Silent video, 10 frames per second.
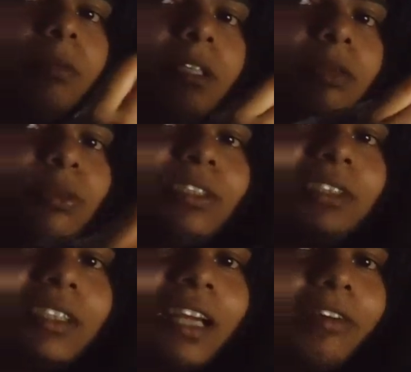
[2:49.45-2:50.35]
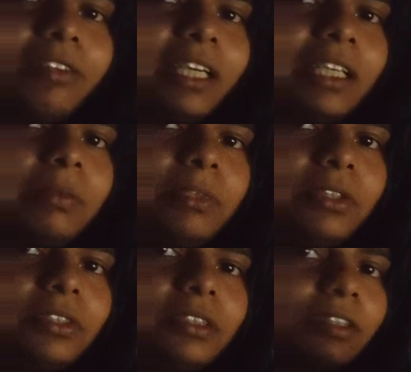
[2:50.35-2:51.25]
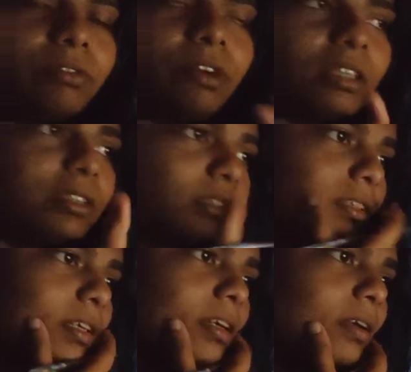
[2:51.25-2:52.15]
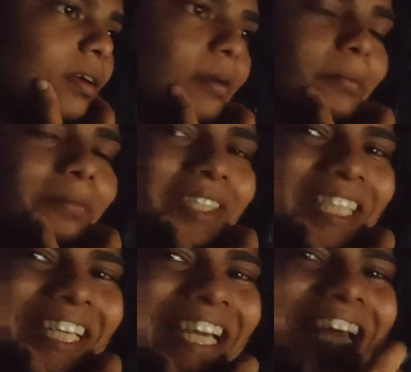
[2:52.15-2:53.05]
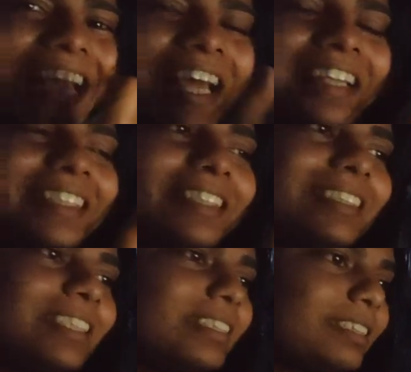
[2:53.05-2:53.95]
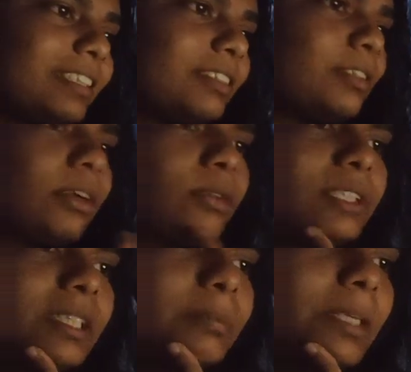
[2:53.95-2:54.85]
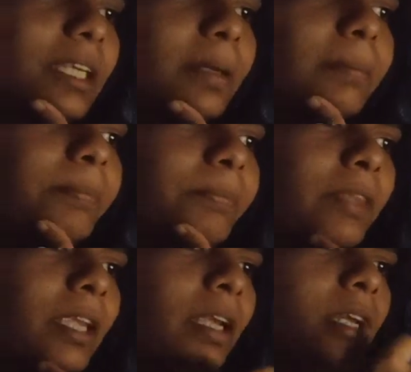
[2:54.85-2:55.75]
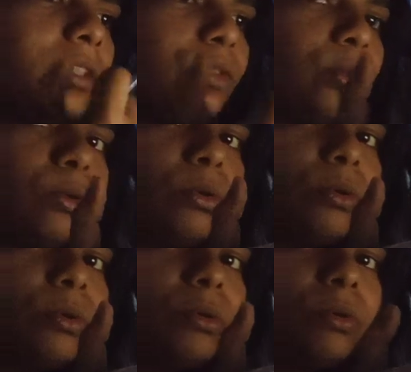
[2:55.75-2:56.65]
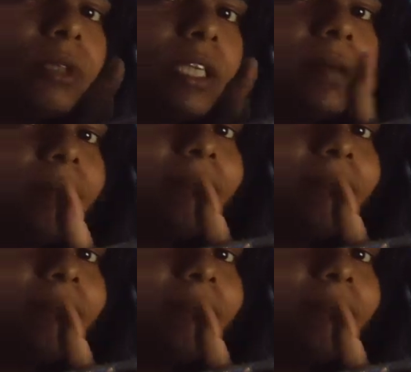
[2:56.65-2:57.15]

But we still have light because it's France, and the sun sets around 10 p.m. So yeah.